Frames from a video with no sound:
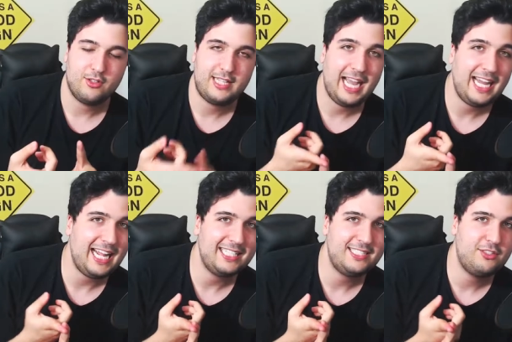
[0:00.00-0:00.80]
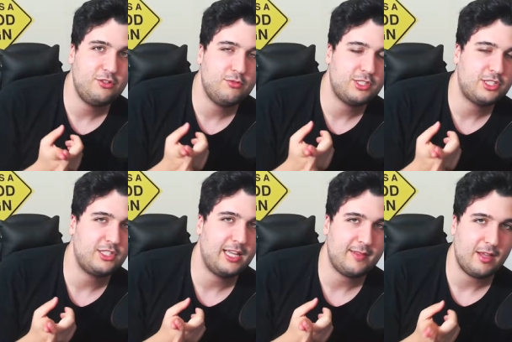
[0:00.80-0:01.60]
they had SC2, which is
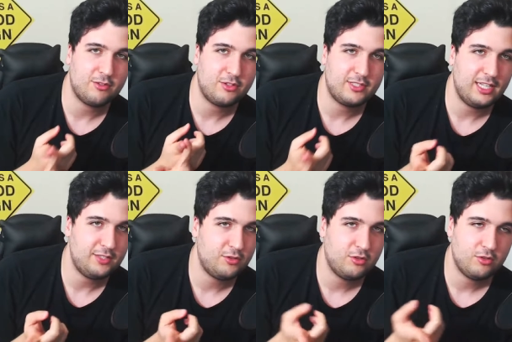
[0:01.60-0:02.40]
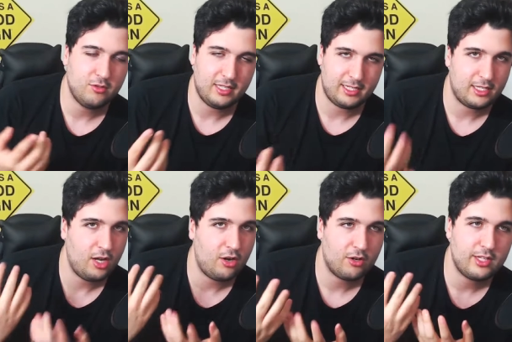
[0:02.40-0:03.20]
a game that was successful like
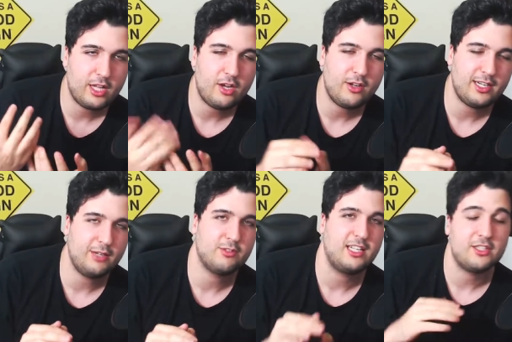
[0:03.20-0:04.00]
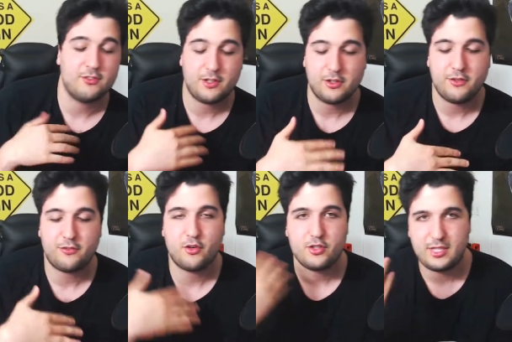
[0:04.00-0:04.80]
early on, and it was like the very
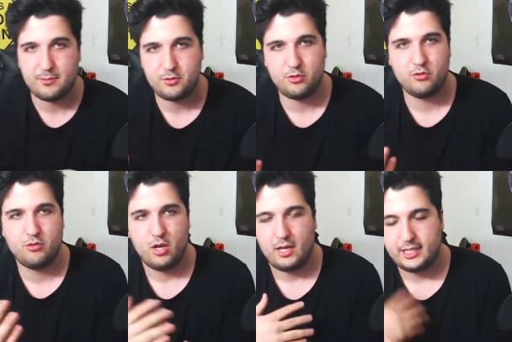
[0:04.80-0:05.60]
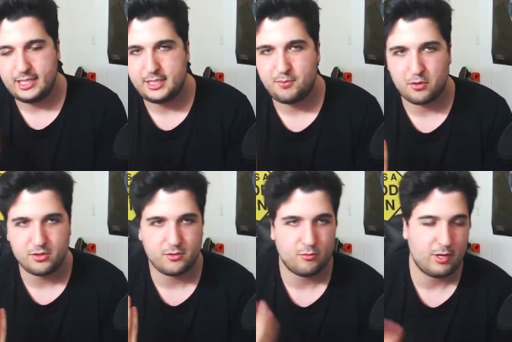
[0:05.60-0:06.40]
first step to
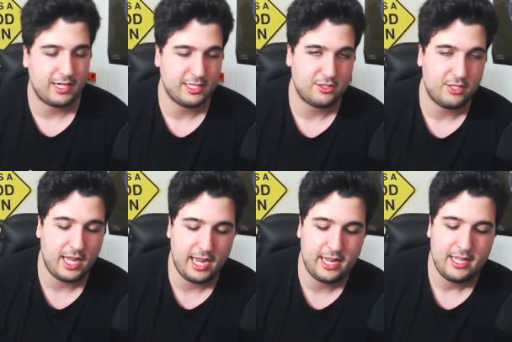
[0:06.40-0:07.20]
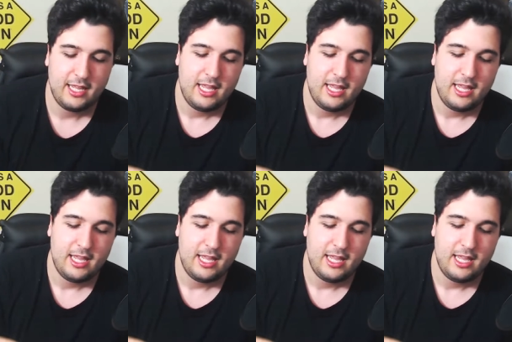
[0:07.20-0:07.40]
esports what it is today.